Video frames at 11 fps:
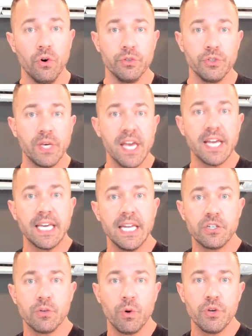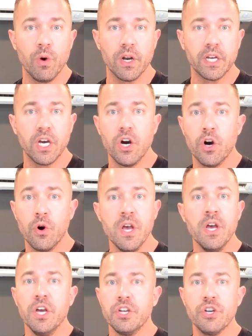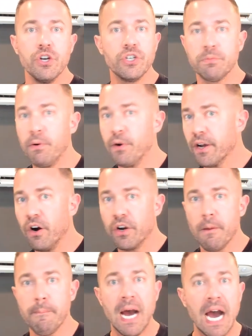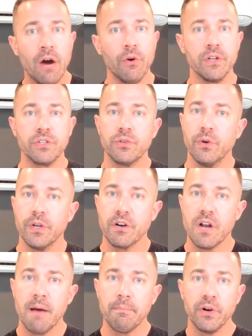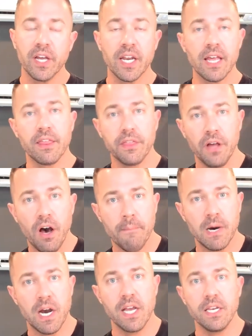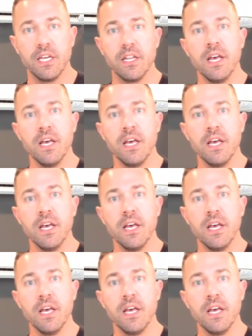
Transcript: You can't get it to where you want to go. You're just putting all your power into it. You're not putting any thought behind it.